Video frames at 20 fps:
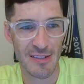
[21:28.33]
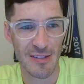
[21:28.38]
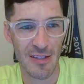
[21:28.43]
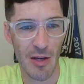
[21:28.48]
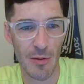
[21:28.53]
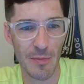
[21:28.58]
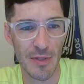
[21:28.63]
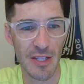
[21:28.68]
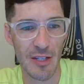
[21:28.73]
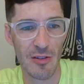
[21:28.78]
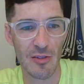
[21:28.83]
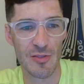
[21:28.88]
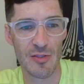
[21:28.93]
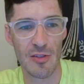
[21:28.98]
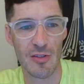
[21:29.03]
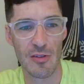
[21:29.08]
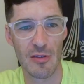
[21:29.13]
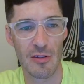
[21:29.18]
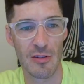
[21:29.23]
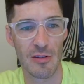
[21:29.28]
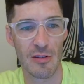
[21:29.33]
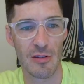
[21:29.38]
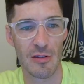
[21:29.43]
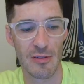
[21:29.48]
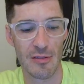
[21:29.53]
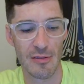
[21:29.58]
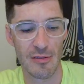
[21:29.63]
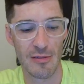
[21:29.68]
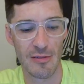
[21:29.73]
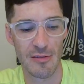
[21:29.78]
Humdingers or
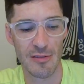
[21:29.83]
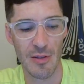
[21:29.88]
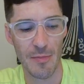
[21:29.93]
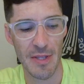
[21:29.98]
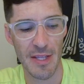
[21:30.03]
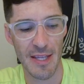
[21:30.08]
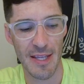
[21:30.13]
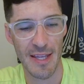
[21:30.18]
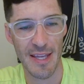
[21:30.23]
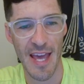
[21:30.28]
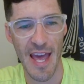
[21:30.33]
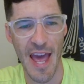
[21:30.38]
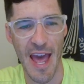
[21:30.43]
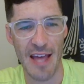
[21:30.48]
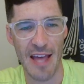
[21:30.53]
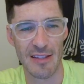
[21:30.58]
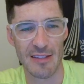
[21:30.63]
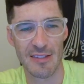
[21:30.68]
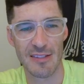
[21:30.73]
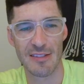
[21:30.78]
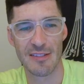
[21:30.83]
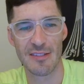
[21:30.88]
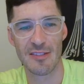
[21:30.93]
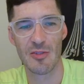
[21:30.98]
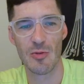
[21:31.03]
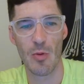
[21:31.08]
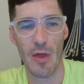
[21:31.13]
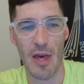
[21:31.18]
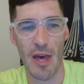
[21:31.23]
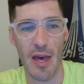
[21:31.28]
something cats. Let's
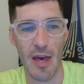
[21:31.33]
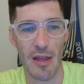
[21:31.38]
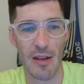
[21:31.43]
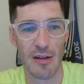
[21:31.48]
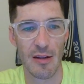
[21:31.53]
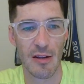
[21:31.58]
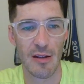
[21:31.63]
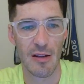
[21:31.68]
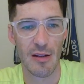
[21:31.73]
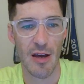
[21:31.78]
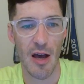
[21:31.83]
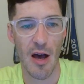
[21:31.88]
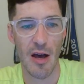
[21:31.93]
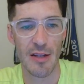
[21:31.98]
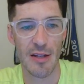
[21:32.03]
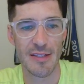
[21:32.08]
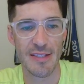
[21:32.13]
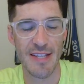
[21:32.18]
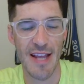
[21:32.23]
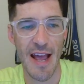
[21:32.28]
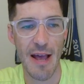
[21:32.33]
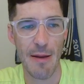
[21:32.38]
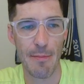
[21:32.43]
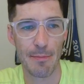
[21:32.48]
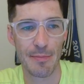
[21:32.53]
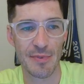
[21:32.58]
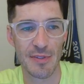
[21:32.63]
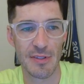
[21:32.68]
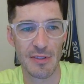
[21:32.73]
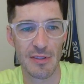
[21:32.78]
do that. On
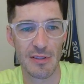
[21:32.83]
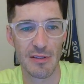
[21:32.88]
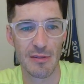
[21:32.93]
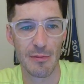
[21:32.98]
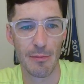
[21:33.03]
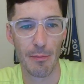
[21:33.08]
taps?